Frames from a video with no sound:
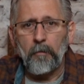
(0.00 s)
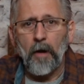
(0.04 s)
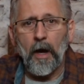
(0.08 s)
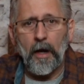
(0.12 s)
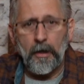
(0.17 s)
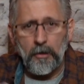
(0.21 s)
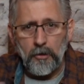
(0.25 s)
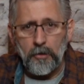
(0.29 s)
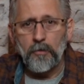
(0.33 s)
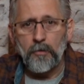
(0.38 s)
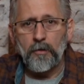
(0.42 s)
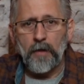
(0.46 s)
I
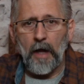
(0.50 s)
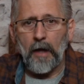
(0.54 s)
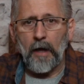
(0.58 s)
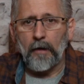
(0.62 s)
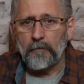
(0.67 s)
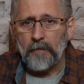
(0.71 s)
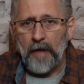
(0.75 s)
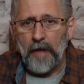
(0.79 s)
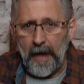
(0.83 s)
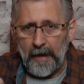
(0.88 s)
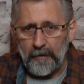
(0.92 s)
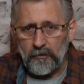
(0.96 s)
knew that
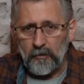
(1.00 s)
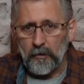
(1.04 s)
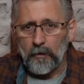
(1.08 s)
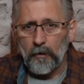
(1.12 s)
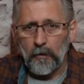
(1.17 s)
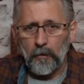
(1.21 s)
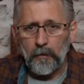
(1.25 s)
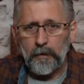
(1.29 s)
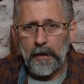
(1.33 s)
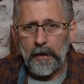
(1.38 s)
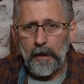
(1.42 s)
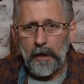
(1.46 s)
as a
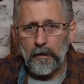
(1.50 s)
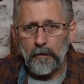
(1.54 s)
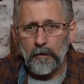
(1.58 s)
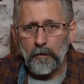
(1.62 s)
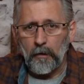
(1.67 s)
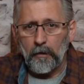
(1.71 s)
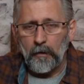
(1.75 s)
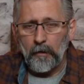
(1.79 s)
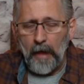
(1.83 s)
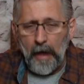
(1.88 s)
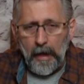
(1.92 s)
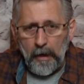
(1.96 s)
little kid. A
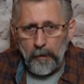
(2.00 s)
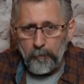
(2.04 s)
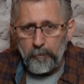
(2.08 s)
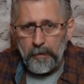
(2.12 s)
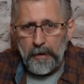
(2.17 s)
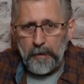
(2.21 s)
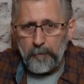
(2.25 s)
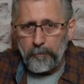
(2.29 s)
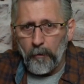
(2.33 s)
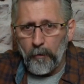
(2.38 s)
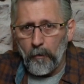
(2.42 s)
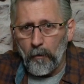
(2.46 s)
lot of
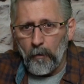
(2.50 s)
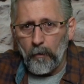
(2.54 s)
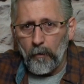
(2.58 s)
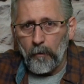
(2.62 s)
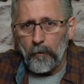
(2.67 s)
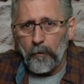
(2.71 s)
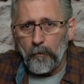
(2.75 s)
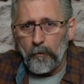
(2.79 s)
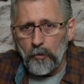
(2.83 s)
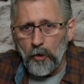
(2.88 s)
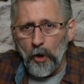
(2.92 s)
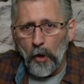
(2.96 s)
people
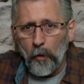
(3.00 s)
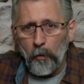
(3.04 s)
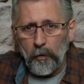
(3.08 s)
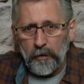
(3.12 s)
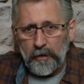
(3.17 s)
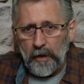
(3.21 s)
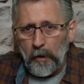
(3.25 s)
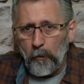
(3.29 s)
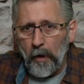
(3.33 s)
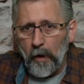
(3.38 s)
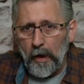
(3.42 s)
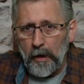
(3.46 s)
know what
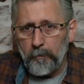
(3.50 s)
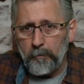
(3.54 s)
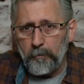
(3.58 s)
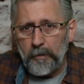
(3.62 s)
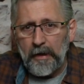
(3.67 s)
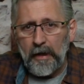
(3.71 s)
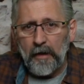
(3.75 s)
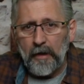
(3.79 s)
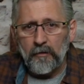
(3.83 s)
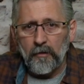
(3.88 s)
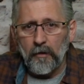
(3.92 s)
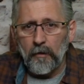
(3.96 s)
they want to
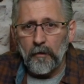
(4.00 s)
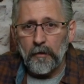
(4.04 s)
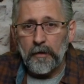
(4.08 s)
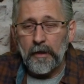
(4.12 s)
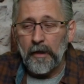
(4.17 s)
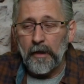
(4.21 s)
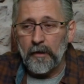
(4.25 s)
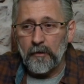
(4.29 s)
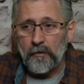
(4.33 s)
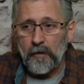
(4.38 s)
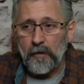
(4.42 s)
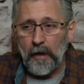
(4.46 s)
be as little
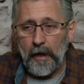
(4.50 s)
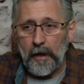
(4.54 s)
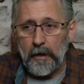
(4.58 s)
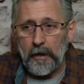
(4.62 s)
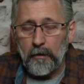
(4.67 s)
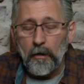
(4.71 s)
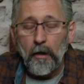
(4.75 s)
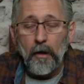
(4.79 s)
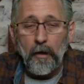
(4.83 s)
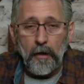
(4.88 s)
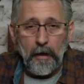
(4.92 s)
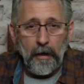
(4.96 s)
kids, and
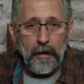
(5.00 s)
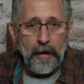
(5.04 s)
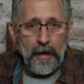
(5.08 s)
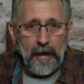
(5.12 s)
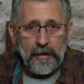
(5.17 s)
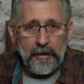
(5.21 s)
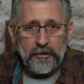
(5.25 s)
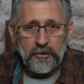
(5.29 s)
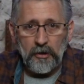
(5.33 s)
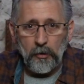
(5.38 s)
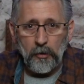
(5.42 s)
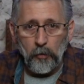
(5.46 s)
it
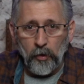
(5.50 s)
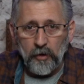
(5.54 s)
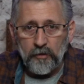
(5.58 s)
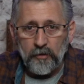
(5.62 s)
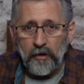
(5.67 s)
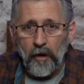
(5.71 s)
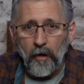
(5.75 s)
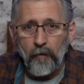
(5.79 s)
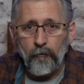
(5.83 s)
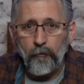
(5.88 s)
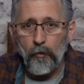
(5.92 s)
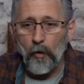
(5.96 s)
actually works
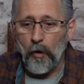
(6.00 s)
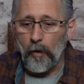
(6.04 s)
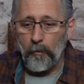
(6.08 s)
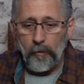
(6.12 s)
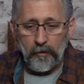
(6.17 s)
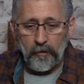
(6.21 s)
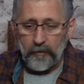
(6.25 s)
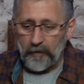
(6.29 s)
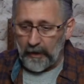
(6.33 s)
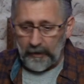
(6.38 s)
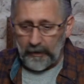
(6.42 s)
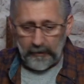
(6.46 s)
out for them,
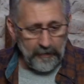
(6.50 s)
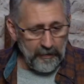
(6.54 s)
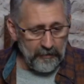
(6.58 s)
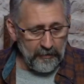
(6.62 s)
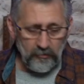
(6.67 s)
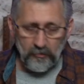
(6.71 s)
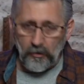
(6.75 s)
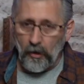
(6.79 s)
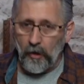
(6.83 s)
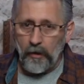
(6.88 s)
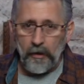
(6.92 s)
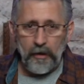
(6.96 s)
and they
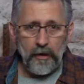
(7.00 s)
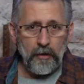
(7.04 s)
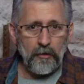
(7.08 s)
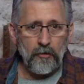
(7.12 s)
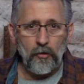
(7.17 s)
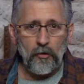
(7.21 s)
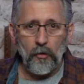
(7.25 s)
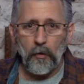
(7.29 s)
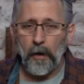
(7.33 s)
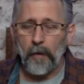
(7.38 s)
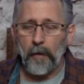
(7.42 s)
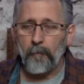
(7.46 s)
start
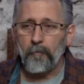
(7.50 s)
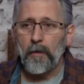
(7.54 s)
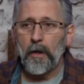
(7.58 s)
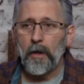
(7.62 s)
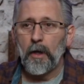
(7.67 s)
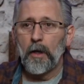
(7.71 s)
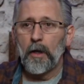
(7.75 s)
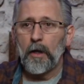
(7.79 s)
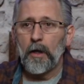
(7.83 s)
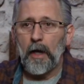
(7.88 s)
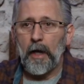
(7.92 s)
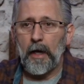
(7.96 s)
into it.
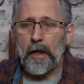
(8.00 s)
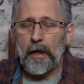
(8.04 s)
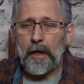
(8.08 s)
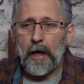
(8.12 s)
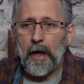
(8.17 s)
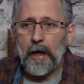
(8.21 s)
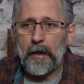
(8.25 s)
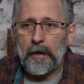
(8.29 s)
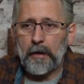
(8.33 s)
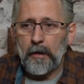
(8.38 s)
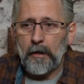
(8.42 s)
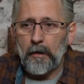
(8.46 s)
And
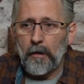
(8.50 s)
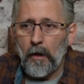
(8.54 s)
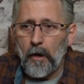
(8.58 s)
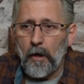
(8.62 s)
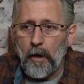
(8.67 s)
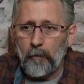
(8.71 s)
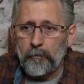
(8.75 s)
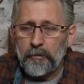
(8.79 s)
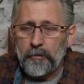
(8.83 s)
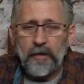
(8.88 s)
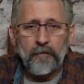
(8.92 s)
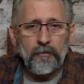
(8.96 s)
I
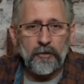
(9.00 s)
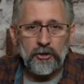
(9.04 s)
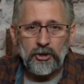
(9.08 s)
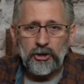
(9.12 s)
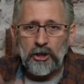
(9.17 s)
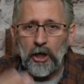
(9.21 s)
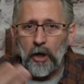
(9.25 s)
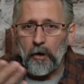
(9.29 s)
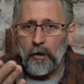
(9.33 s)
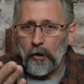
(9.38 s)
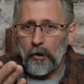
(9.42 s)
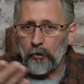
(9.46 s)
can give a
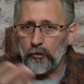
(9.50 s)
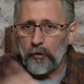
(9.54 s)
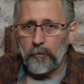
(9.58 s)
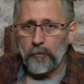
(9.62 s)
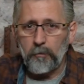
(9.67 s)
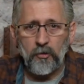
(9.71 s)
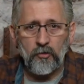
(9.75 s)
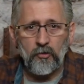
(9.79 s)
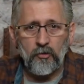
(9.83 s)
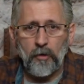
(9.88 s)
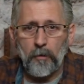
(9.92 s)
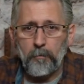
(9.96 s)
shout out to
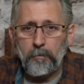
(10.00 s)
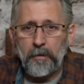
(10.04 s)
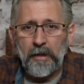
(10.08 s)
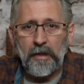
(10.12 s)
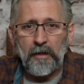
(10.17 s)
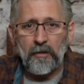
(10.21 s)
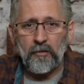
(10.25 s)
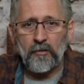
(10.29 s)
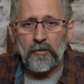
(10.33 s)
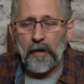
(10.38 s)
Mr. Beast.